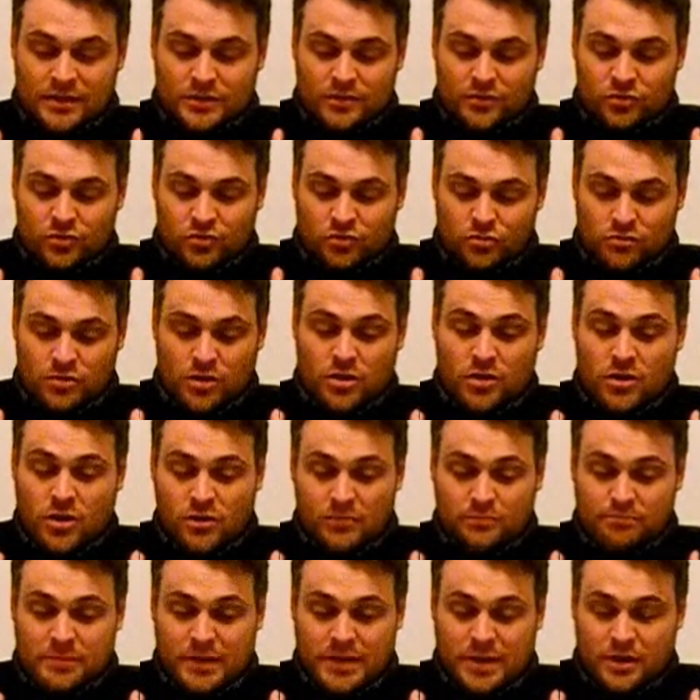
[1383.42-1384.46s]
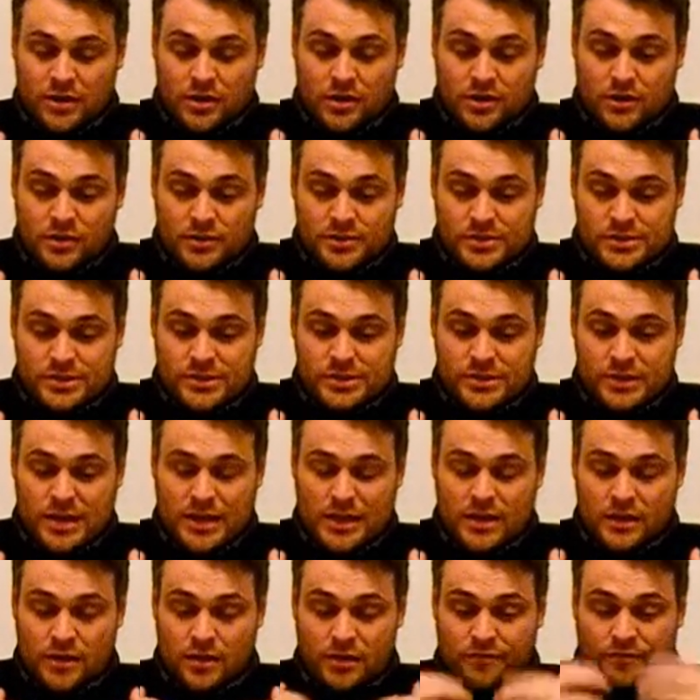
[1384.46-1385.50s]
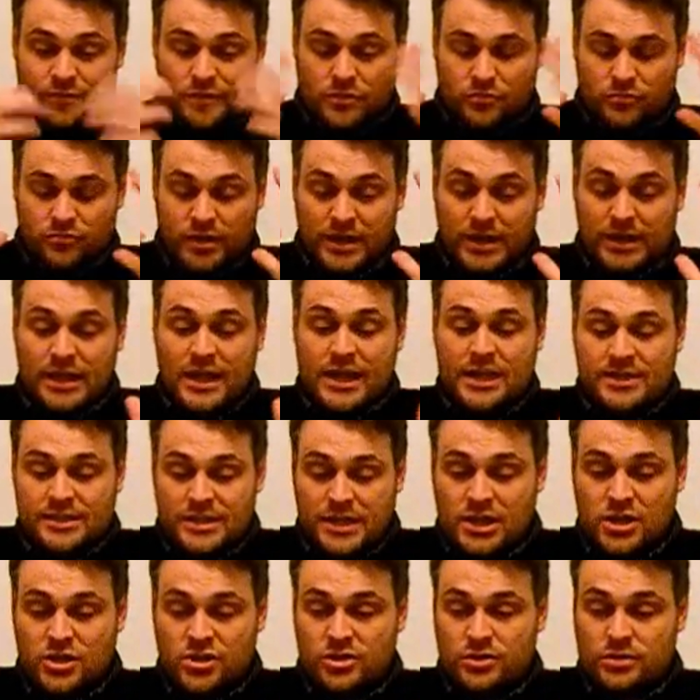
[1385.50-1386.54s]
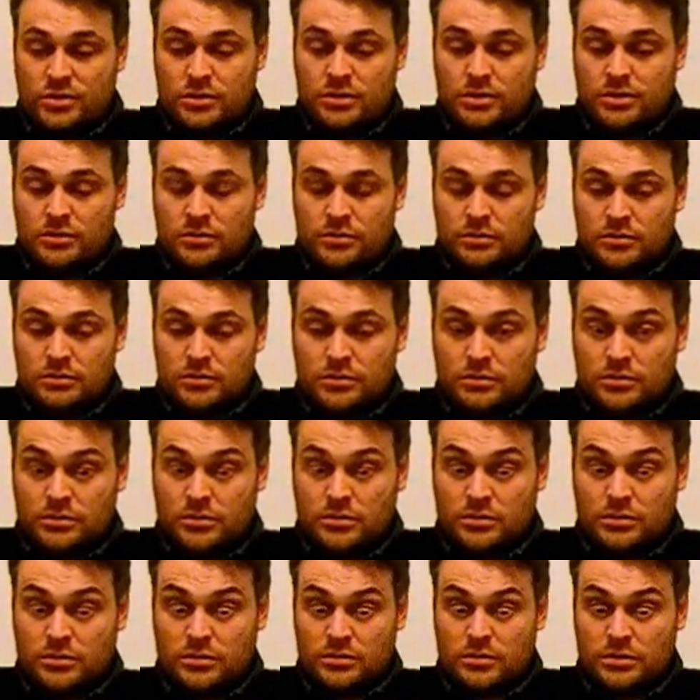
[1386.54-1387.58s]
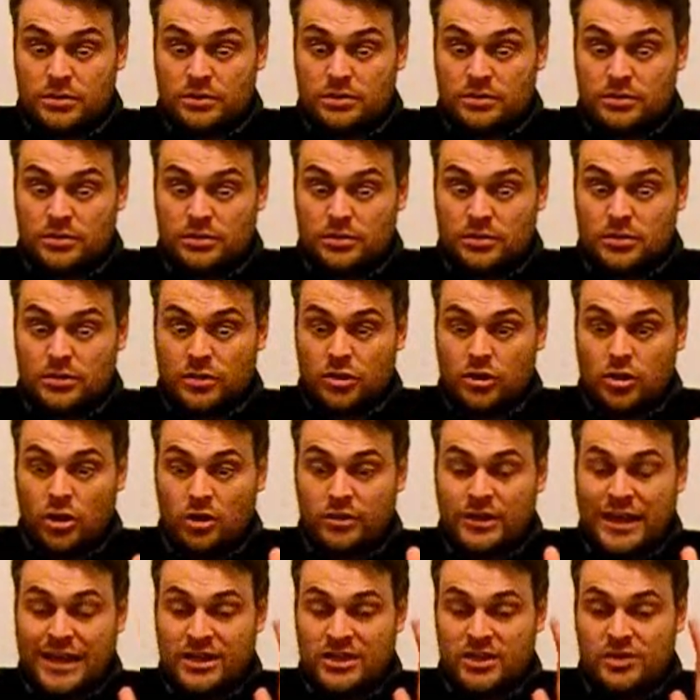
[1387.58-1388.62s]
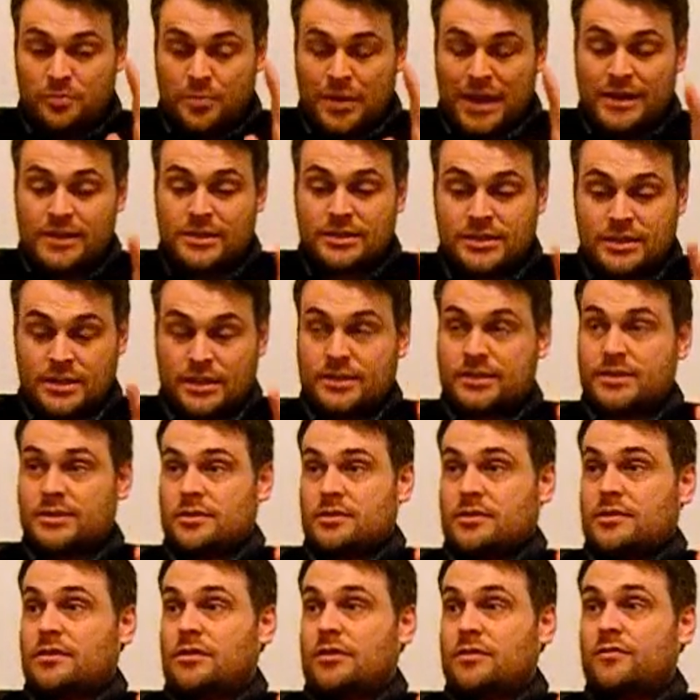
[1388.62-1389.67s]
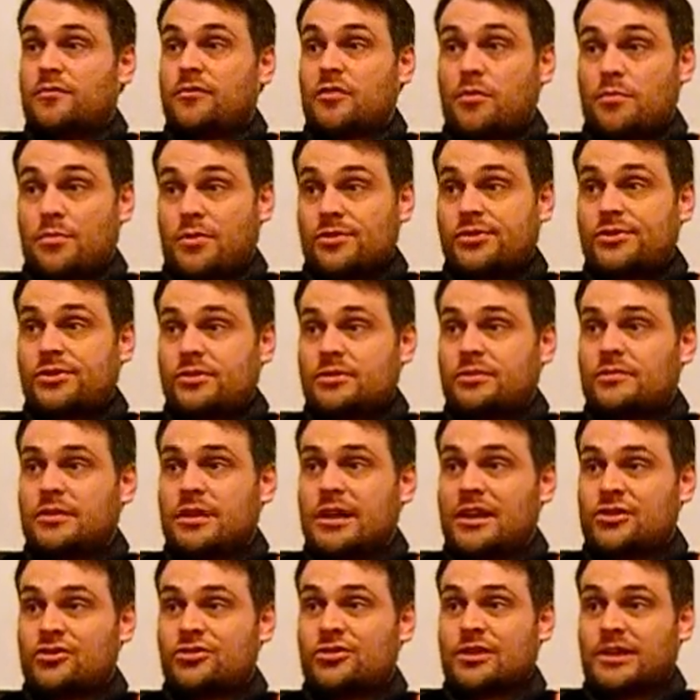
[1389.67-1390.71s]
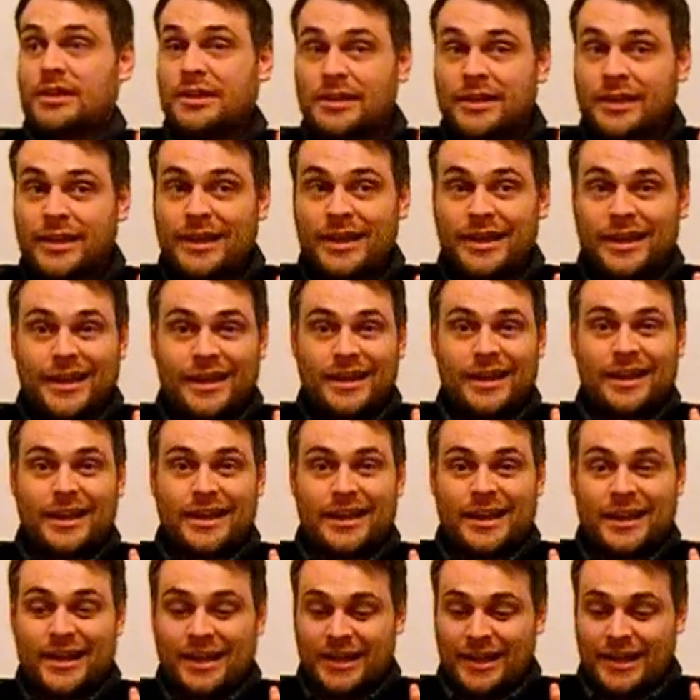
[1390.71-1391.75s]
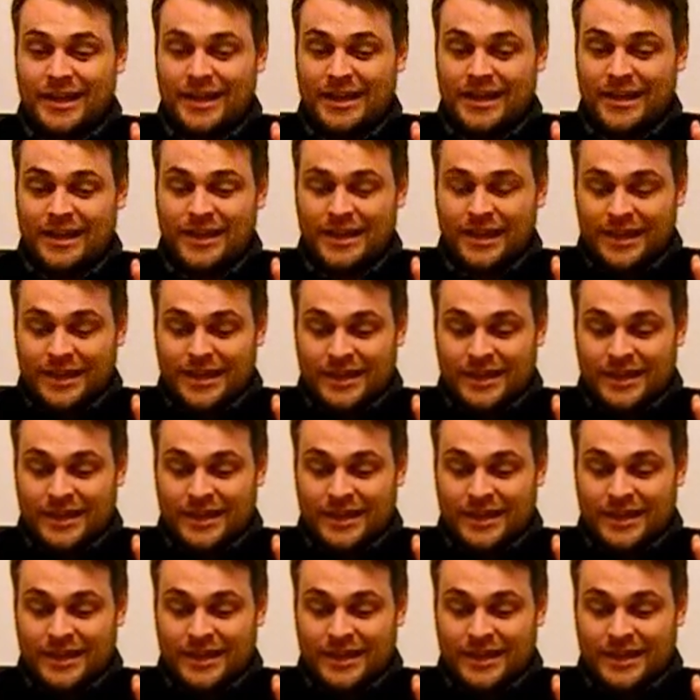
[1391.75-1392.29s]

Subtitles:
strong on because of the realization that God expects this from us, actually, to